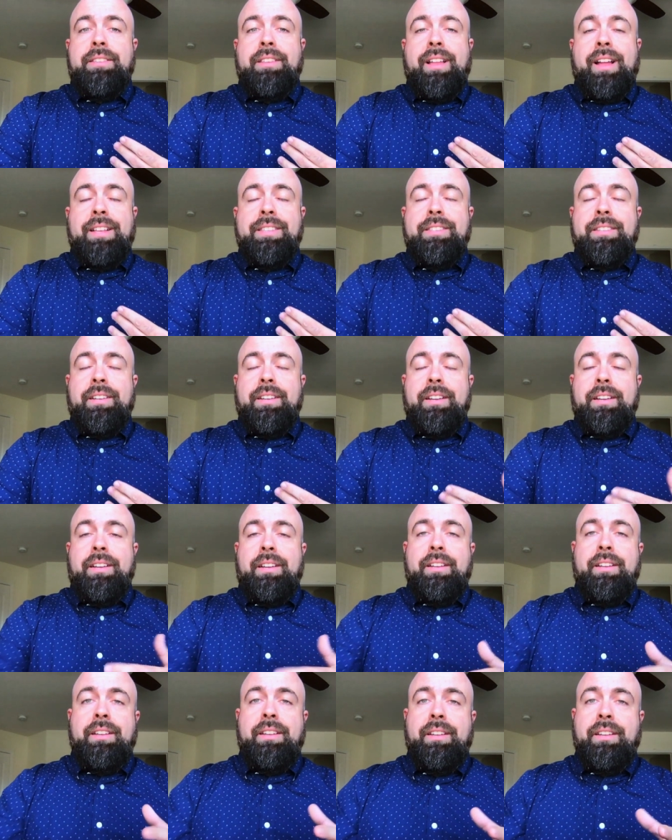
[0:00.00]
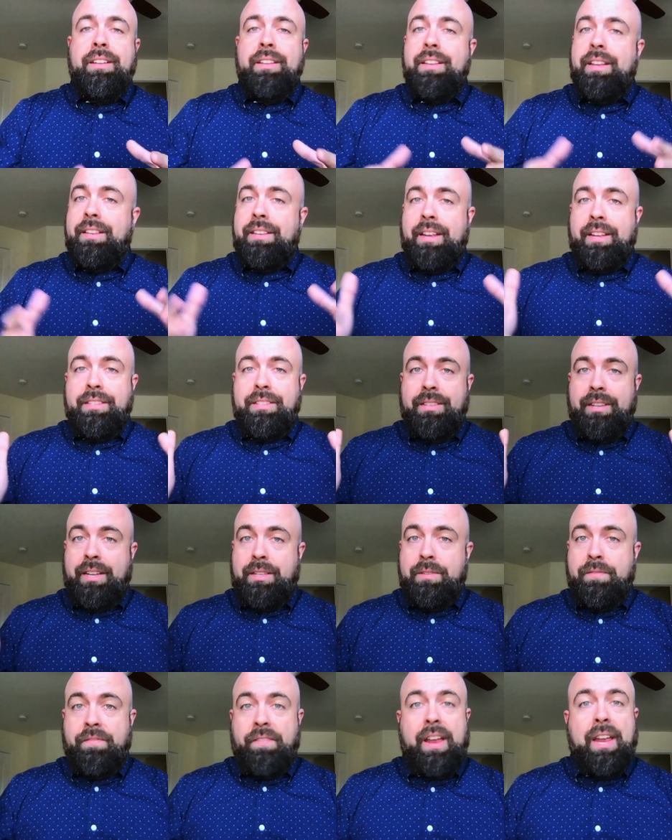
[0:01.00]
lots of it's
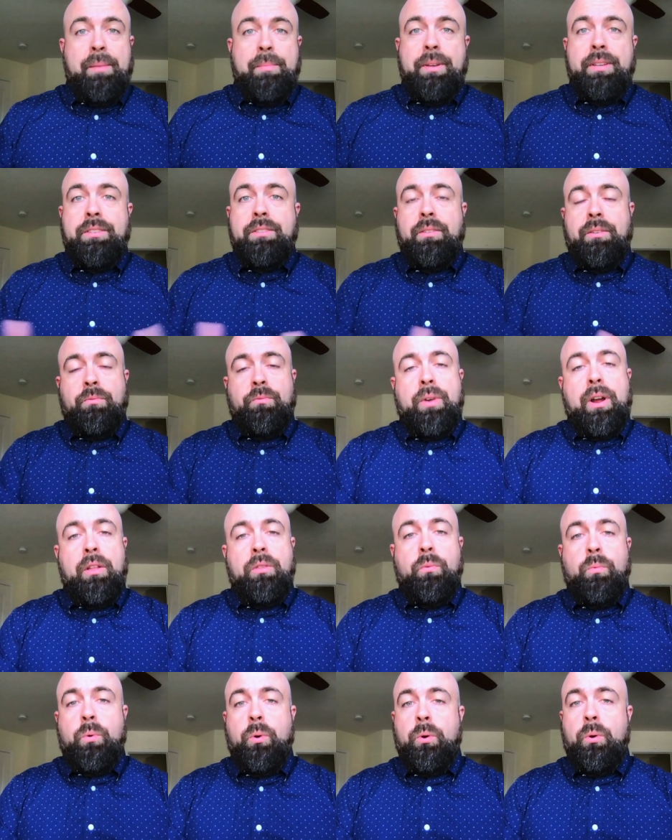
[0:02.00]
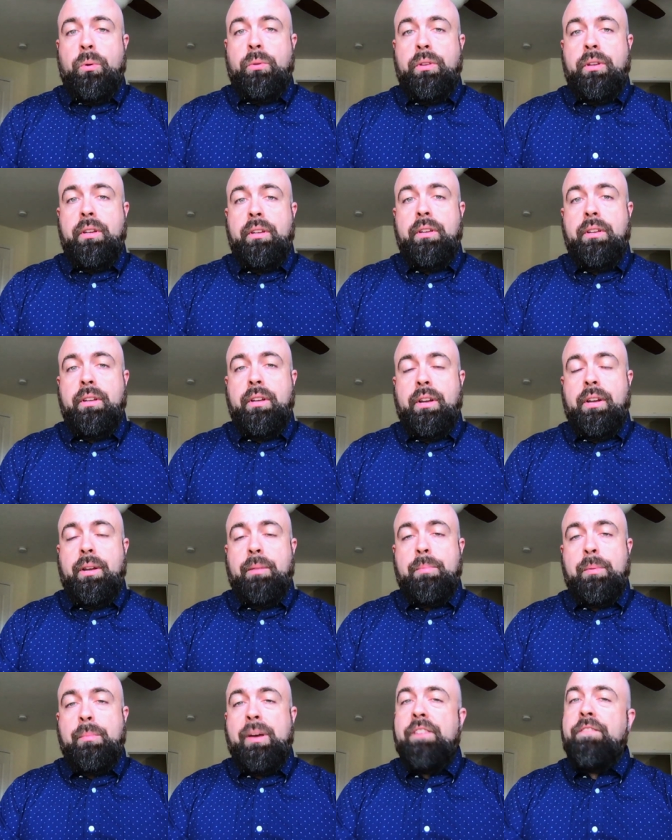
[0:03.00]
it's famous around the world. Uh,
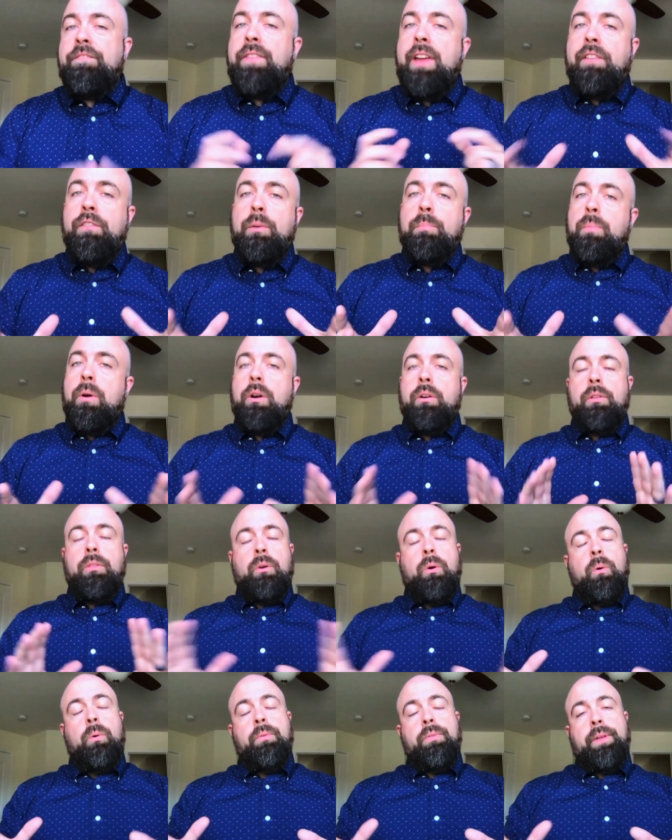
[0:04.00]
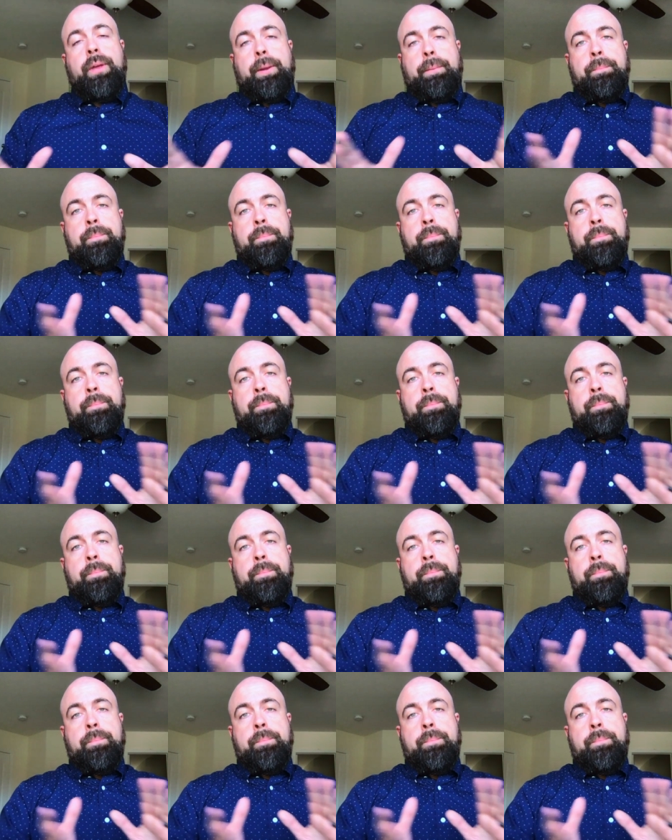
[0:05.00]
but my favorite part of the whole thing